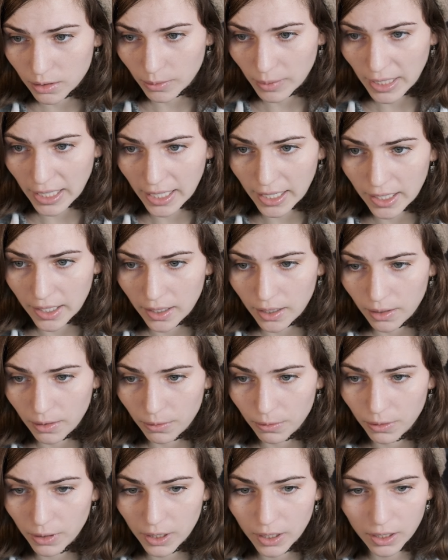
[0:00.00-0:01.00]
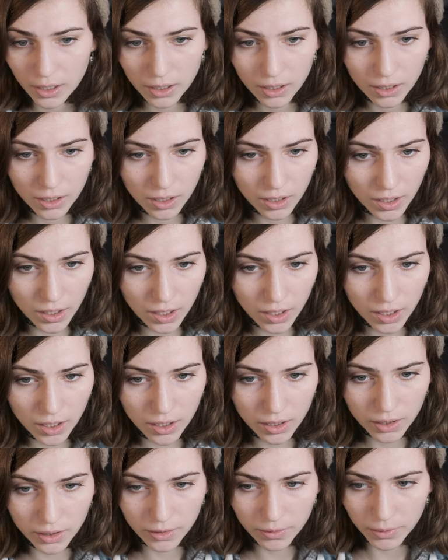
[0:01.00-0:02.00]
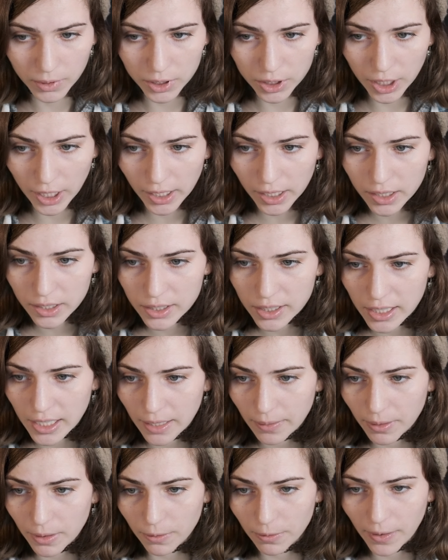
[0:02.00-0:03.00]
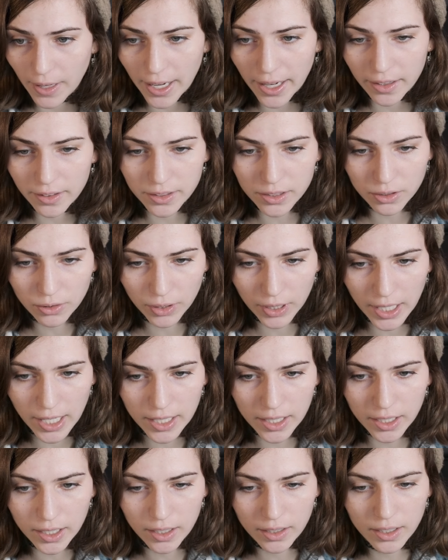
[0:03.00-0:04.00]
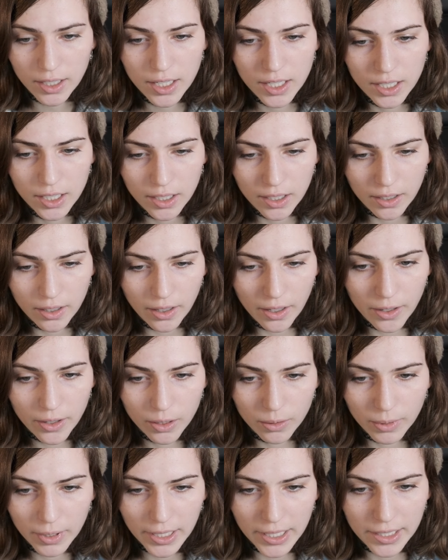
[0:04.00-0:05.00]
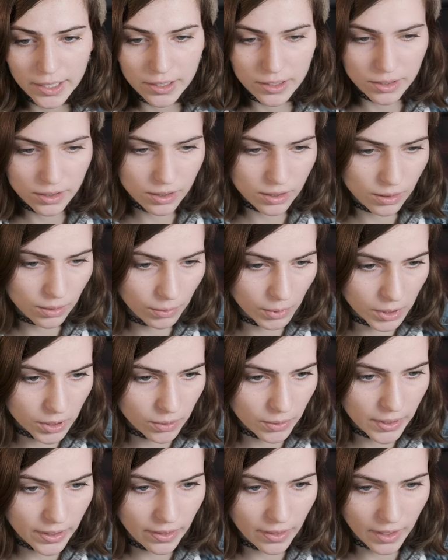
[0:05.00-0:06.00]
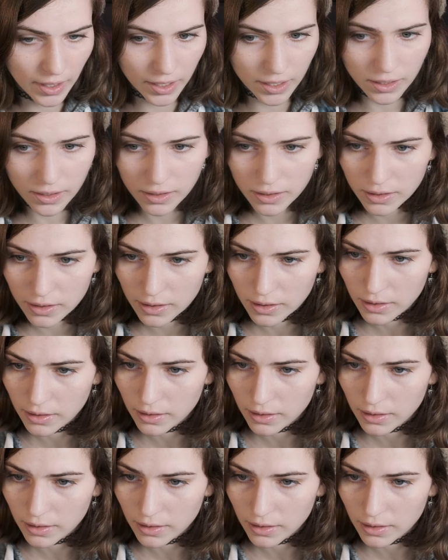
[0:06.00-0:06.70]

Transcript: we have checking to see if the file is created. Otherwise, we're doing this.